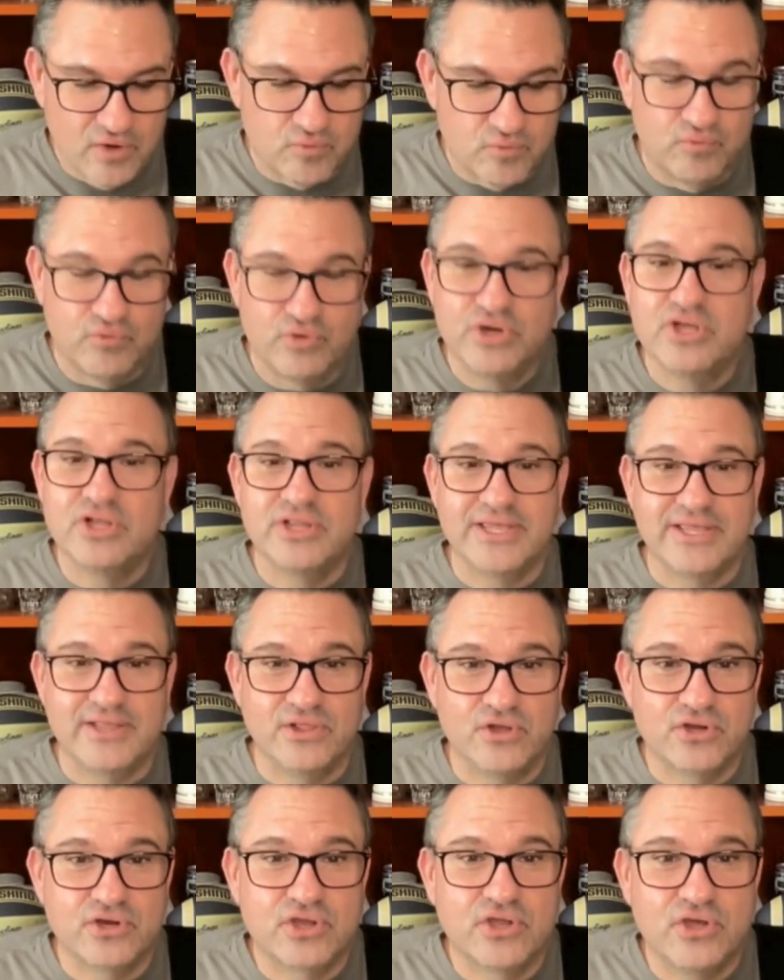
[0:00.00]
really
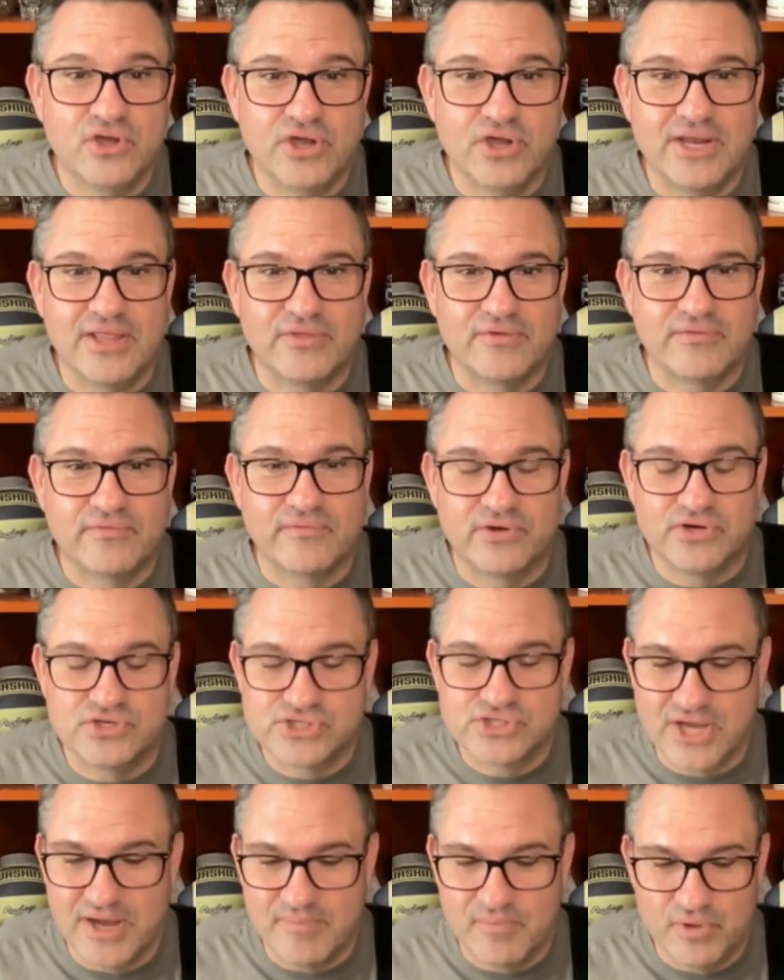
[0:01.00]
looked good in the
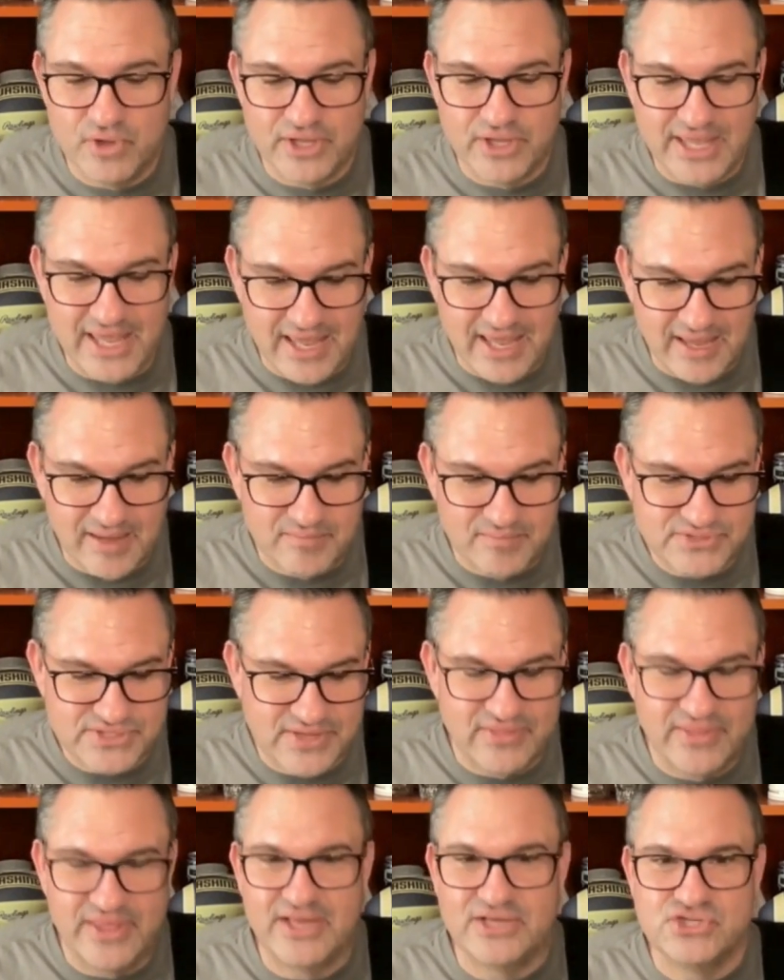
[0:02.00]
first couple of games
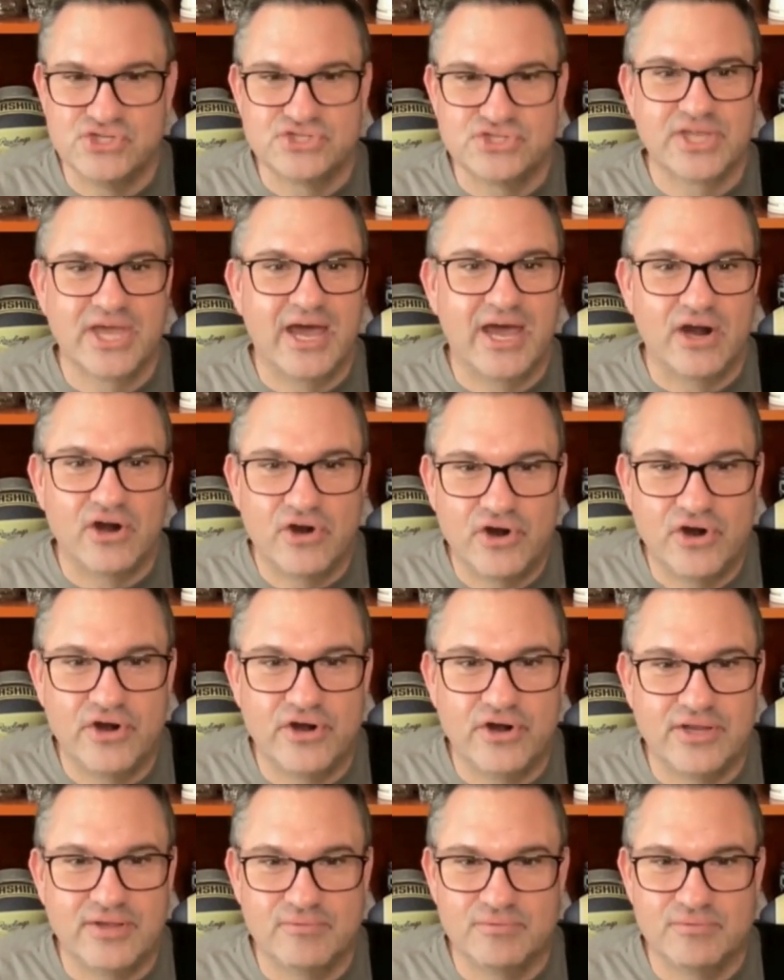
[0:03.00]
and then just got hurt.